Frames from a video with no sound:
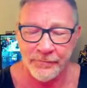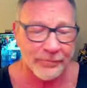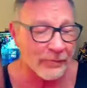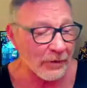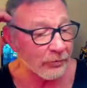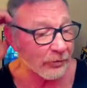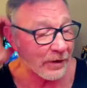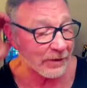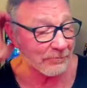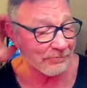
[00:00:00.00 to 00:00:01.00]
it was like,
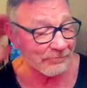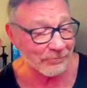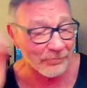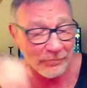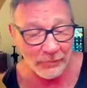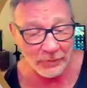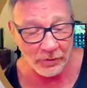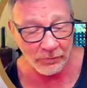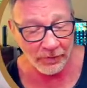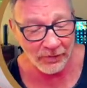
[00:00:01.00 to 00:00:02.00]
gonna
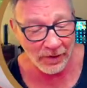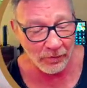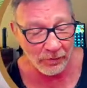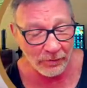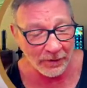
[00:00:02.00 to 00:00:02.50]
retire early.